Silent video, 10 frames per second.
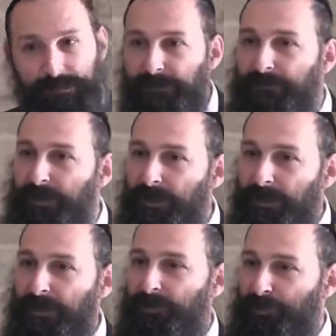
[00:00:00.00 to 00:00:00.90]

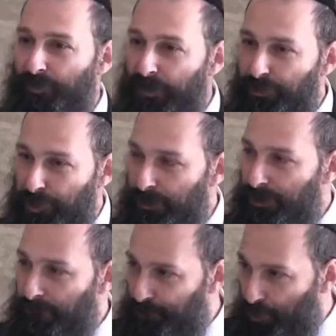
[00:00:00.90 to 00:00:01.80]
and the
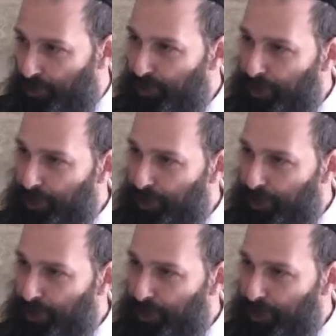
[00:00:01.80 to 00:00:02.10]
dibur,